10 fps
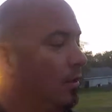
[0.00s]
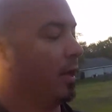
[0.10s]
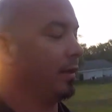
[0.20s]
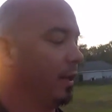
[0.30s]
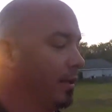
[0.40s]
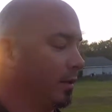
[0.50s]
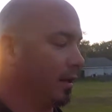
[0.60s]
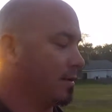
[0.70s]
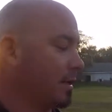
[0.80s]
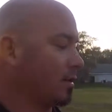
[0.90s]
and
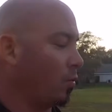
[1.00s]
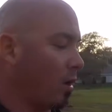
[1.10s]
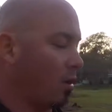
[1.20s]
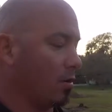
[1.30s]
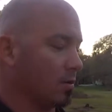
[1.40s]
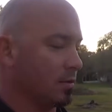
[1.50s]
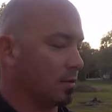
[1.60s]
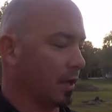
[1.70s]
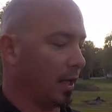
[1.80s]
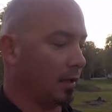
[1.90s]
then set the
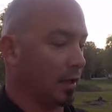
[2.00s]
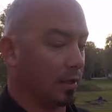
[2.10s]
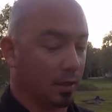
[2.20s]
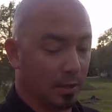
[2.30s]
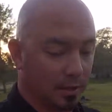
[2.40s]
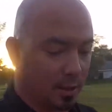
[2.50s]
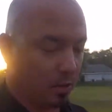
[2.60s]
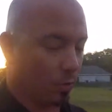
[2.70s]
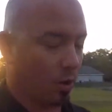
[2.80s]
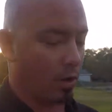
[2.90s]
walls, and then
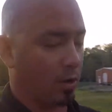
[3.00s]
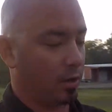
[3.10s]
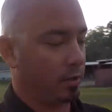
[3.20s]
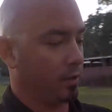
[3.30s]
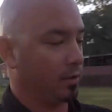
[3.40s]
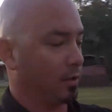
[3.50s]
continue on